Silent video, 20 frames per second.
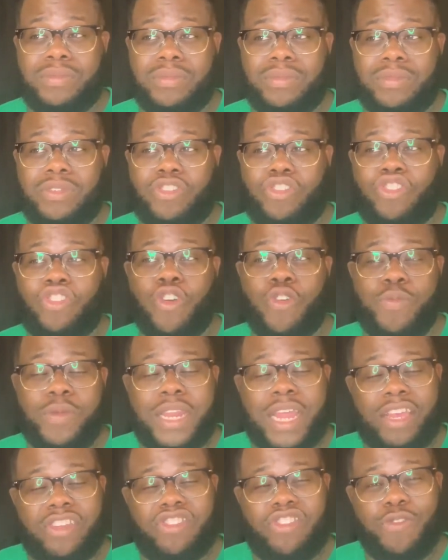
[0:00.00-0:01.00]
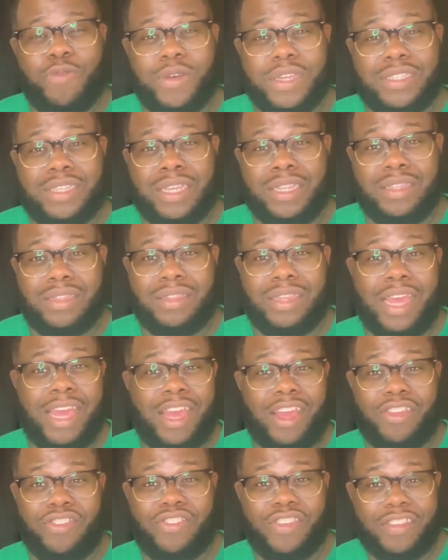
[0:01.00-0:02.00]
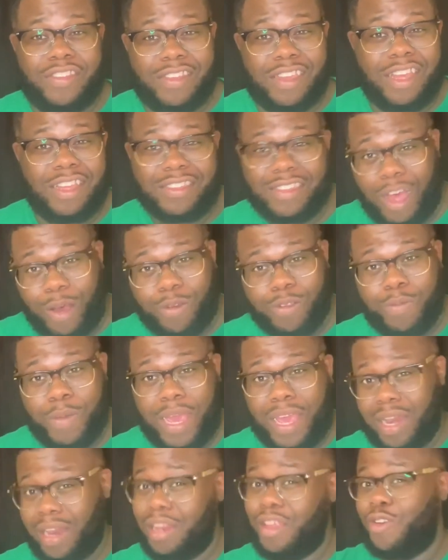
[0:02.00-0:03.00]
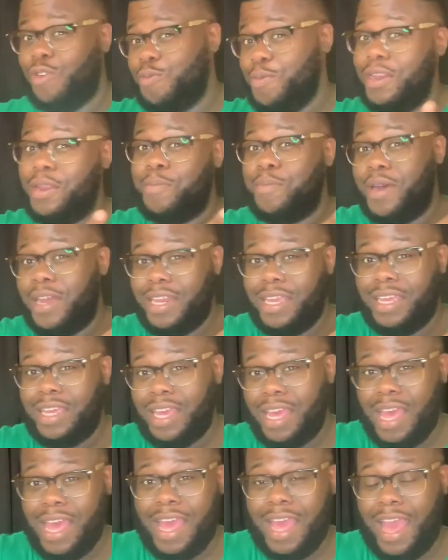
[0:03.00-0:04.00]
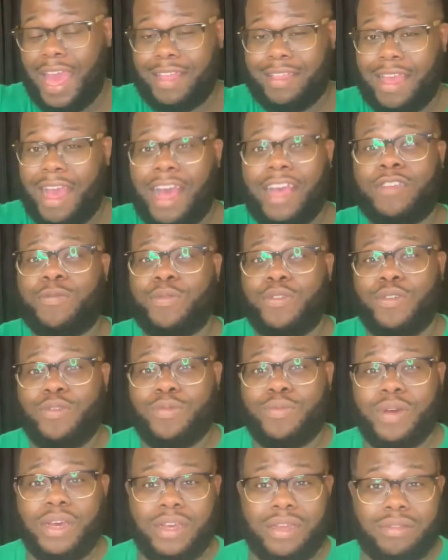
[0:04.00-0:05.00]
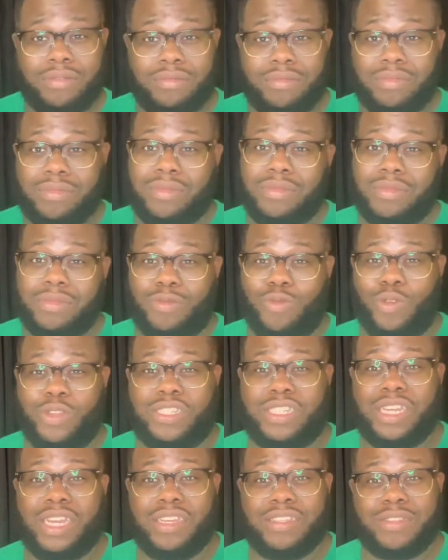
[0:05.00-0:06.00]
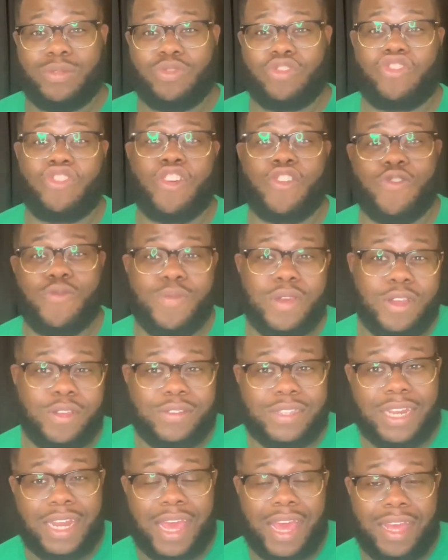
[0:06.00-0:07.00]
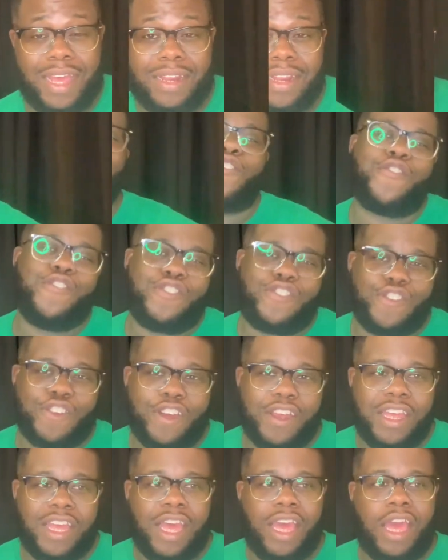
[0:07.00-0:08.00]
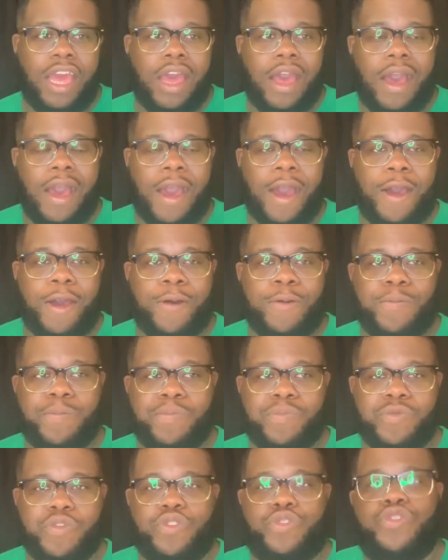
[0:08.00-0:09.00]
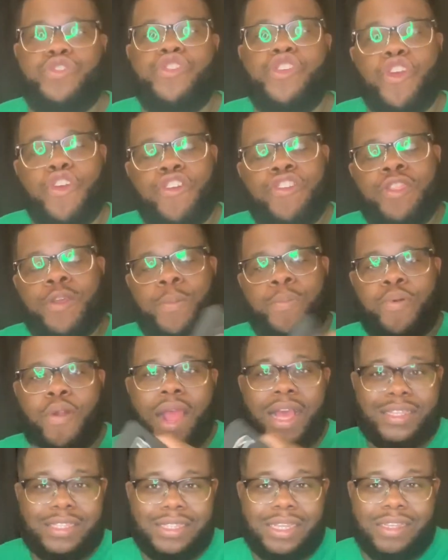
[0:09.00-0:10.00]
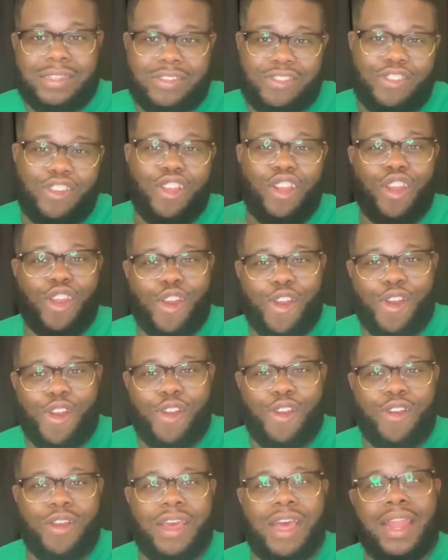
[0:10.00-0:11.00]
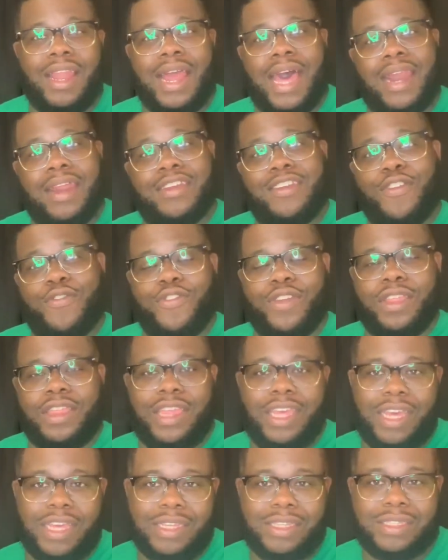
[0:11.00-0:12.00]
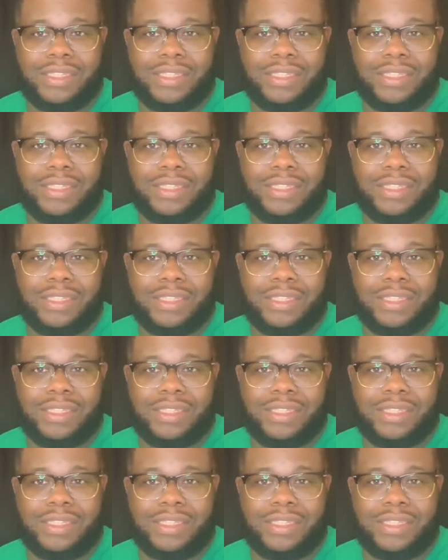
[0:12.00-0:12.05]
showed me that she wasn't there just because I was making a little bit of money at the hospital, but we shared some struggle meals in that. Long story short, during the process, you'll learn a lot of different things.